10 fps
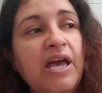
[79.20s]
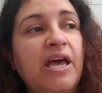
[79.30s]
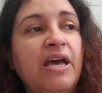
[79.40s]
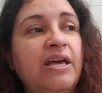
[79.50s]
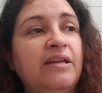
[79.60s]

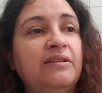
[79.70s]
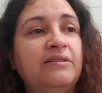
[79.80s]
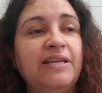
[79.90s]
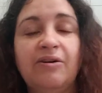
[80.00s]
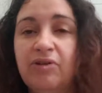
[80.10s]

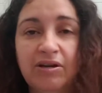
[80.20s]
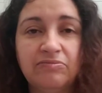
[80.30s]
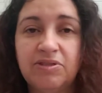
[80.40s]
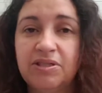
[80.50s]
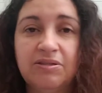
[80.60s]
and the
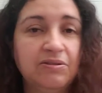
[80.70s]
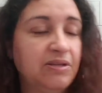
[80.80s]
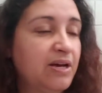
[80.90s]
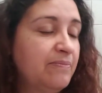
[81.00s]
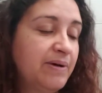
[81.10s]
outcomes could
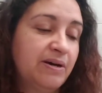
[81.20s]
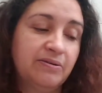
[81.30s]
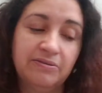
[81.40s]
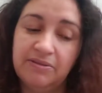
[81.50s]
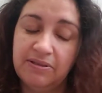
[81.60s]
come
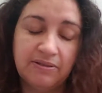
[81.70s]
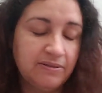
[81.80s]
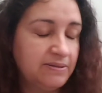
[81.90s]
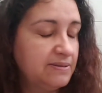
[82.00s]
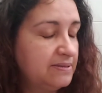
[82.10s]
out
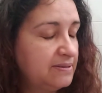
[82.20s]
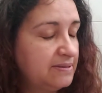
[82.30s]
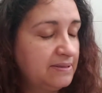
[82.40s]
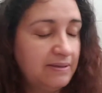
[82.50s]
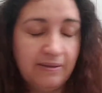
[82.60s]

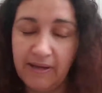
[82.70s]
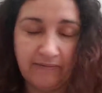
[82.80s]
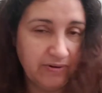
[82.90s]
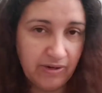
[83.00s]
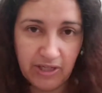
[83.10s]

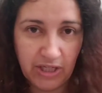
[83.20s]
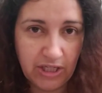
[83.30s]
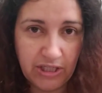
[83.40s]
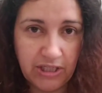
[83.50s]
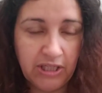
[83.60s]
not very
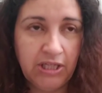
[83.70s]
good.